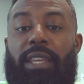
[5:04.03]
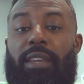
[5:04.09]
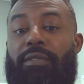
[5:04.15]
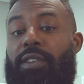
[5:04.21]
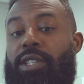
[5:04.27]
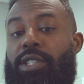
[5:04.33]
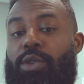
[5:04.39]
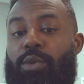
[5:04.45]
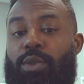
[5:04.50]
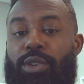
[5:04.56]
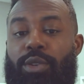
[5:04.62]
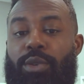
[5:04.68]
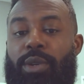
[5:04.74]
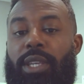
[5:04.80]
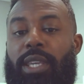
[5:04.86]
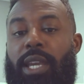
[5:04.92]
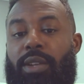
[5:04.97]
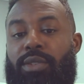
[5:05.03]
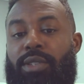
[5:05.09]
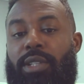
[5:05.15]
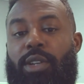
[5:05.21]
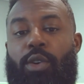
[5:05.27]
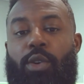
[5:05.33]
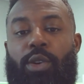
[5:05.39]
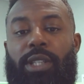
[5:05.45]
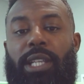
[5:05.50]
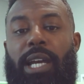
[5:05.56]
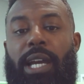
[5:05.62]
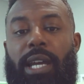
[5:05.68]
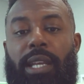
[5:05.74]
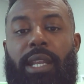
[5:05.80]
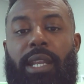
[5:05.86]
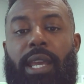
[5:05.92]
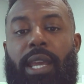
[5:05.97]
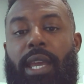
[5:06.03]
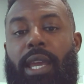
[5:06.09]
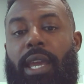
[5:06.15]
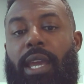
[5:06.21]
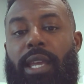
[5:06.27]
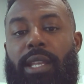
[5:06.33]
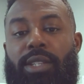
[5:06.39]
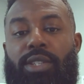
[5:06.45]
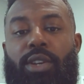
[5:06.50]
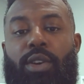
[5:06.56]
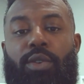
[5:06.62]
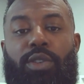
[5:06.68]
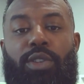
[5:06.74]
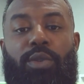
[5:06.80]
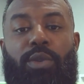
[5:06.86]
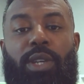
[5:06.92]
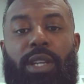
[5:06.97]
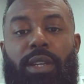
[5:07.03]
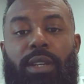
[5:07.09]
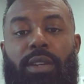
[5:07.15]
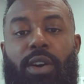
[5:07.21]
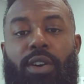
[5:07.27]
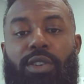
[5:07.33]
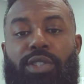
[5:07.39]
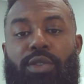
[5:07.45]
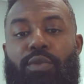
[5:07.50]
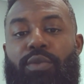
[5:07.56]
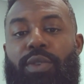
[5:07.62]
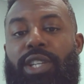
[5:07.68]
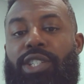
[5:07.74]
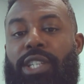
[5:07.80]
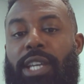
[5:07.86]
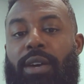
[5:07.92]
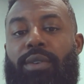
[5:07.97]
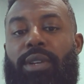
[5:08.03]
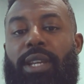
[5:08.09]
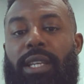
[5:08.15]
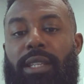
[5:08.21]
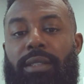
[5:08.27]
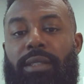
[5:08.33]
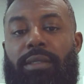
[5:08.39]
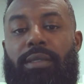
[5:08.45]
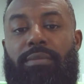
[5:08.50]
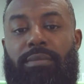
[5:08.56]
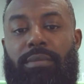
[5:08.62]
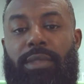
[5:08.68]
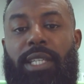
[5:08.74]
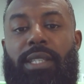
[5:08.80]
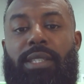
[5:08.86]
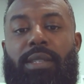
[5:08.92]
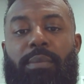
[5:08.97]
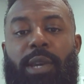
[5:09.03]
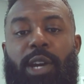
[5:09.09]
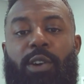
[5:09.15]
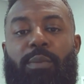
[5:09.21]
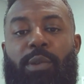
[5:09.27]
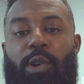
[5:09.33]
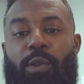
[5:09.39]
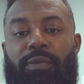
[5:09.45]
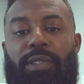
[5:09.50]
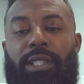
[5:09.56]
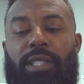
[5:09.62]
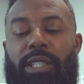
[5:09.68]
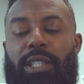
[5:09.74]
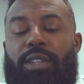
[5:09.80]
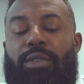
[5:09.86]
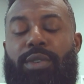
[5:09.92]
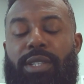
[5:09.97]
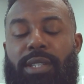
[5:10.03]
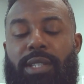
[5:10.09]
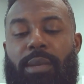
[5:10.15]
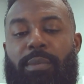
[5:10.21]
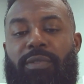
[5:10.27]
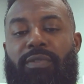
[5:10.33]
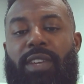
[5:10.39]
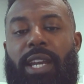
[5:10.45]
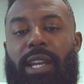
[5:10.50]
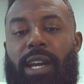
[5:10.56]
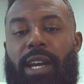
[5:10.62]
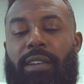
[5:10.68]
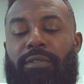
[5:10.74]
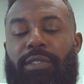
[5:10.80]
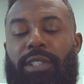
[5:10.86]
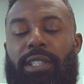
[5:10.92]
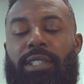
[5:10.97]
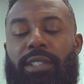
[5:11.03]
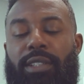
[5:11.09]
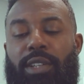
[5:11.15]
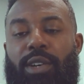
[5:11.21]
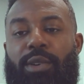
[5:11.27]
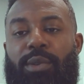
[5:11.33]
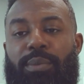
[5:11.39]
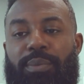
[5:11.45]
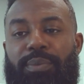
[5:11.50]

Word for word: of us who are doing counseling online. And so you can also reach out and get some help, hopefully, decrease some of that conflict in the home